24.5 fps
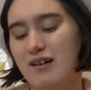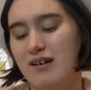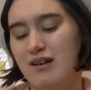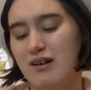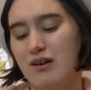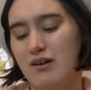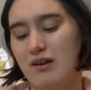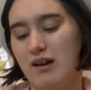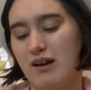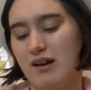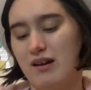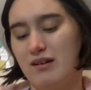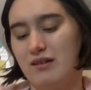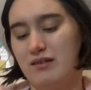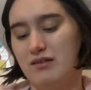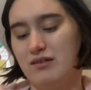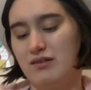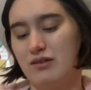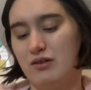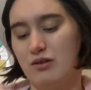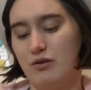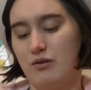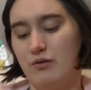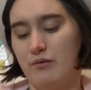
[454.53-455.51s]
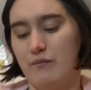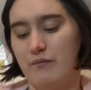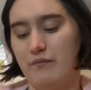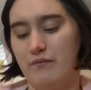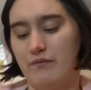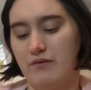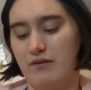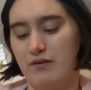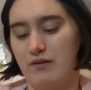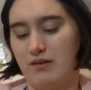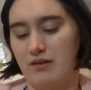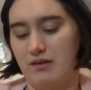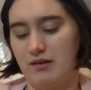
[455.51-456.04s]
okay, so
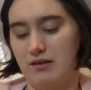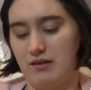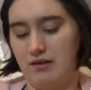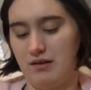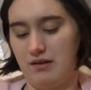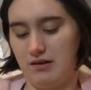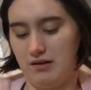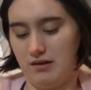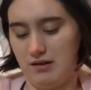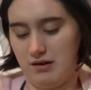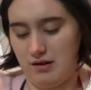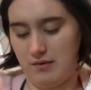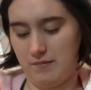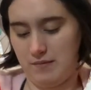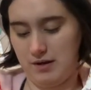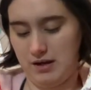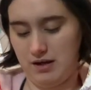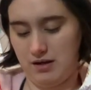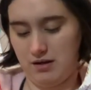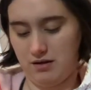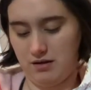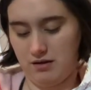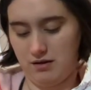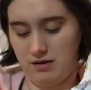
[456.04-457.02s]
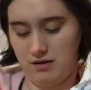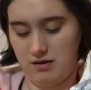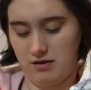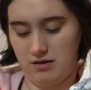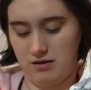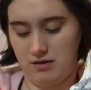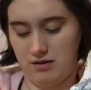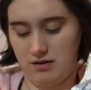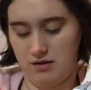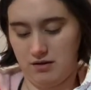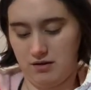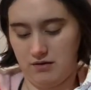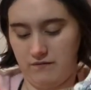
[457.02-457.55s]
let me
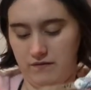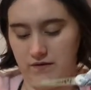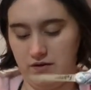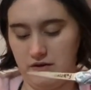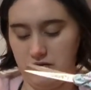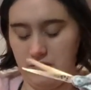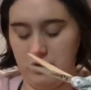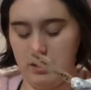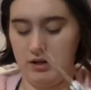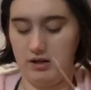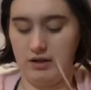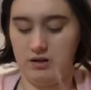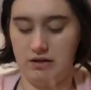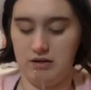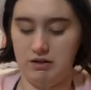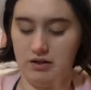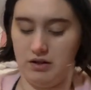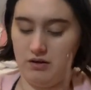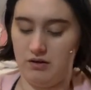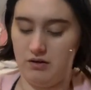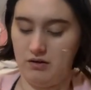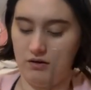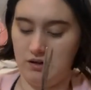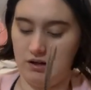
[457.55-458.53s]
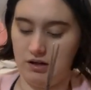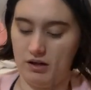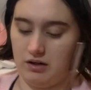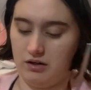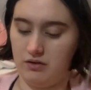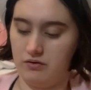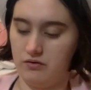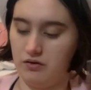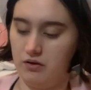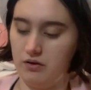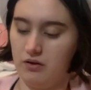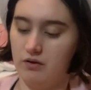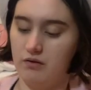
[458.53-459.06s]
finish cutting this ear and I can
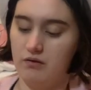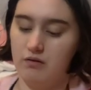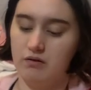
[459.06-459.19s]
show you.